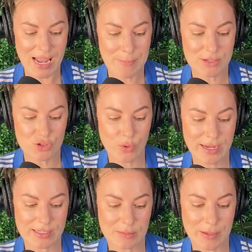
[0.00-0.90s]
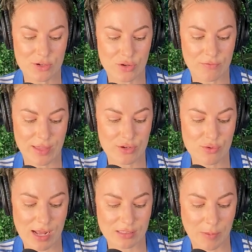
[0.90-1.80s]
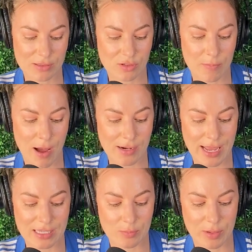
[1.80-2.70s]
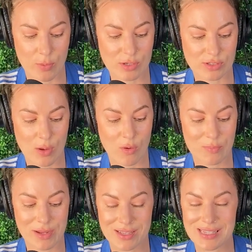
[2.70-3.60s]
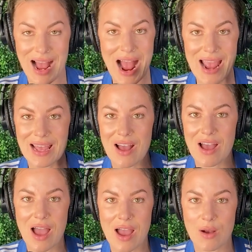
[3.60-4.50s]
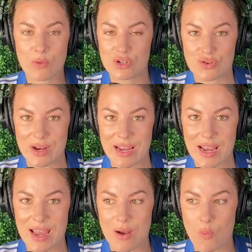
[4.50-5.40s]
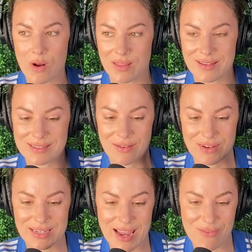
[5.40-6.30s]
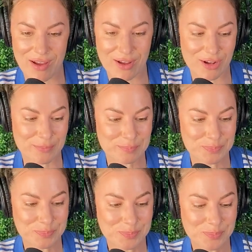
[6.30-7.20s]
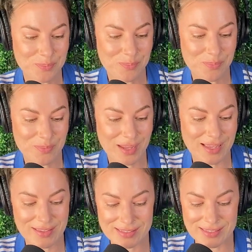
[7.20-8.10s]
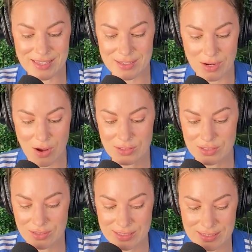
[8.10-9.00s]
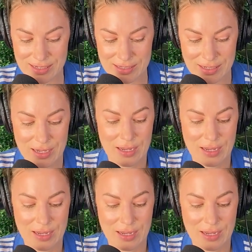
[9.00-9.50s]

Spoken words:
am enjoying a Spindrift. They do not sponsor the podcast, but I wish they would, because I would drink one of these every day if I could. And this is unsolicited